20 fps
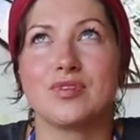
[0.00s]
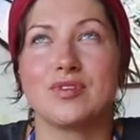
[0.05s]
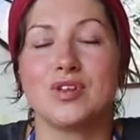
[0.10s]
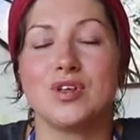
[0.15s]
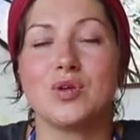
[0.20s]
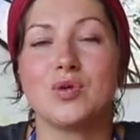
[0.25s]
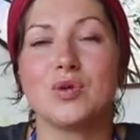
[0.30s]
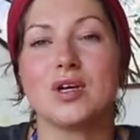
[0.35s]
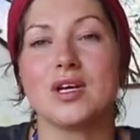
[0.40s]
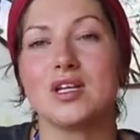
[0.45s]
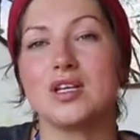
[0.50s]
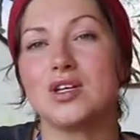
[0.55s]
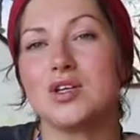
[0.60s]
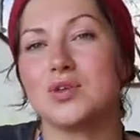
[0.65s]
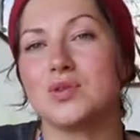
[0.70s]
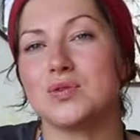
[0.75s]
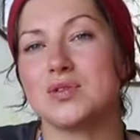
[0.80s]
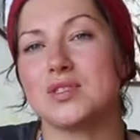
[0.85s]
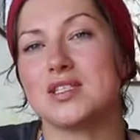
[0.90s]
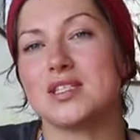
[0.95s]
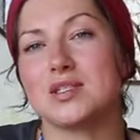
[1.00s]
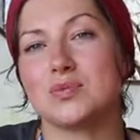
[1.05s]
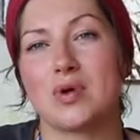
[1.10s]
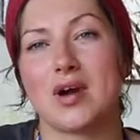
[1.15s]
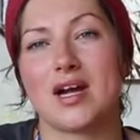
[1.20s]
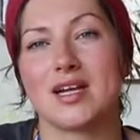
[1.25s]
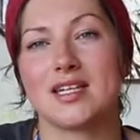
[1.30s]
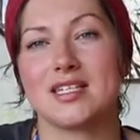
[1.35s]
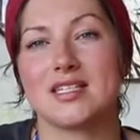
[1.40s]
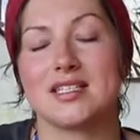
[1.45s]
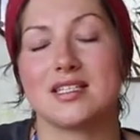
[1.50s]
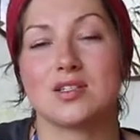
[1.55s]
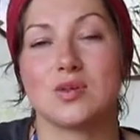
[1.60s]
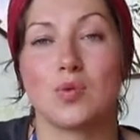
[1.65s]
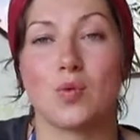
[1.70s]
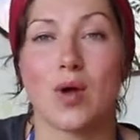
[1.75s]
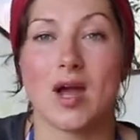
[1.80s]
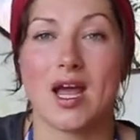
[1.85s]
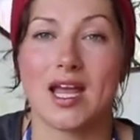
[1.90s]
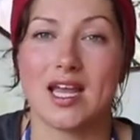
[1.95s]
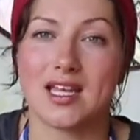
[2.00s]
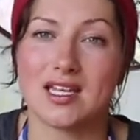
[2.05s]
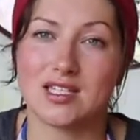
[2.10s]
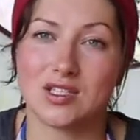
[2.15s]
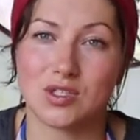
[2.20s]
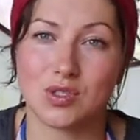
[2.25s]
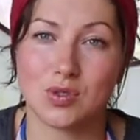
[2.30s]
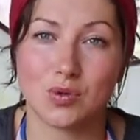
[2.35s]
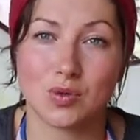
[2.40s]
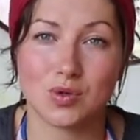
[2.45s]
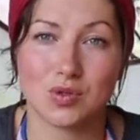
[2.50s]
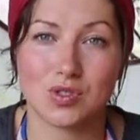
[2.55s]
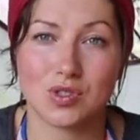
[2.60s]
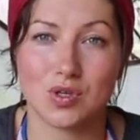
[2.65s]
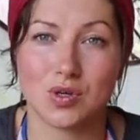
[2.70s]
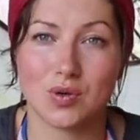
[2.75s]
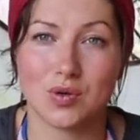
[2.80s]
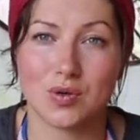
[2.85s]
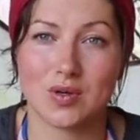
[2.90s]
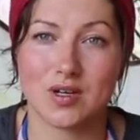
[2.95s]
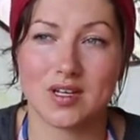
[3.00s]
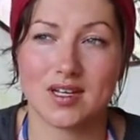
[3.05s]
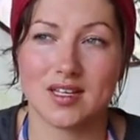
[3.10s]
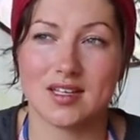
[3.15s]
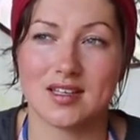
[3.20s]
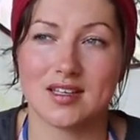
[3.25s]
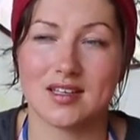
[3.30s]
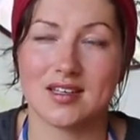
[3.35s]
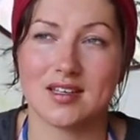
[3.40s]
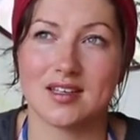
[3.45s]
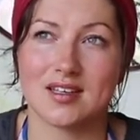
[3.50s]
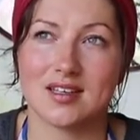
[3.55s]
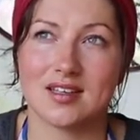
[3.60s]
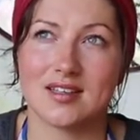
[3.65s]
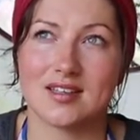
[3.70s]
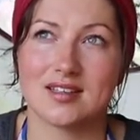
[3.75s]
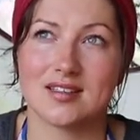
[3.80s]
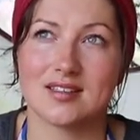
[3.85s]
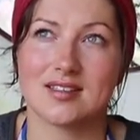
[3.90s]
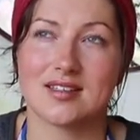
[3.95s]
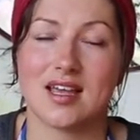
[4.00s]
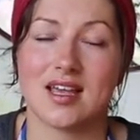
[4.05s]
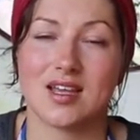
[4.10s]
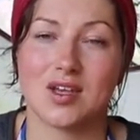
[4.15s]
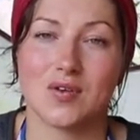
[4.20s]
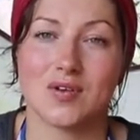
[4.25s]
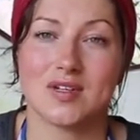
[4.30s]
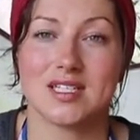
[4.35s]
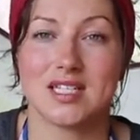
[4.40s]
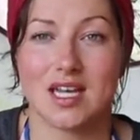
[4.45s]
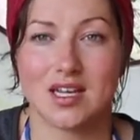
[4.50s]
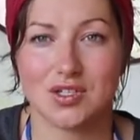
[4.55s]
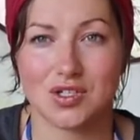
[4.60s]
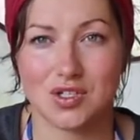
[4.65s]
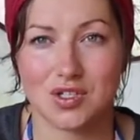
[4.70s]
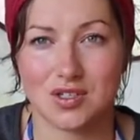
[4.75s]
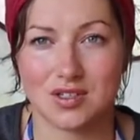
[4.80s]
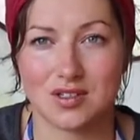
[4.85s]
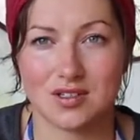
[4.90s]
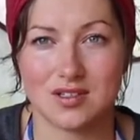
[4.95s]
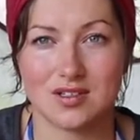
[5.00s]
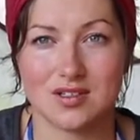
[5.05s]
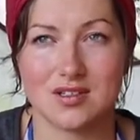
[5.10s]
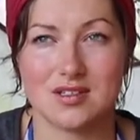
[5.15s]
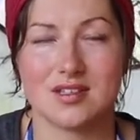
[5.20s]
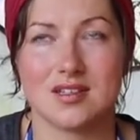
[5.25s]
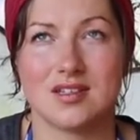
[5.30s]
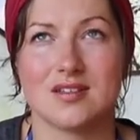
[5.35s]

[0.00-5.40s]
you can use this practice as a way to also set your intentions.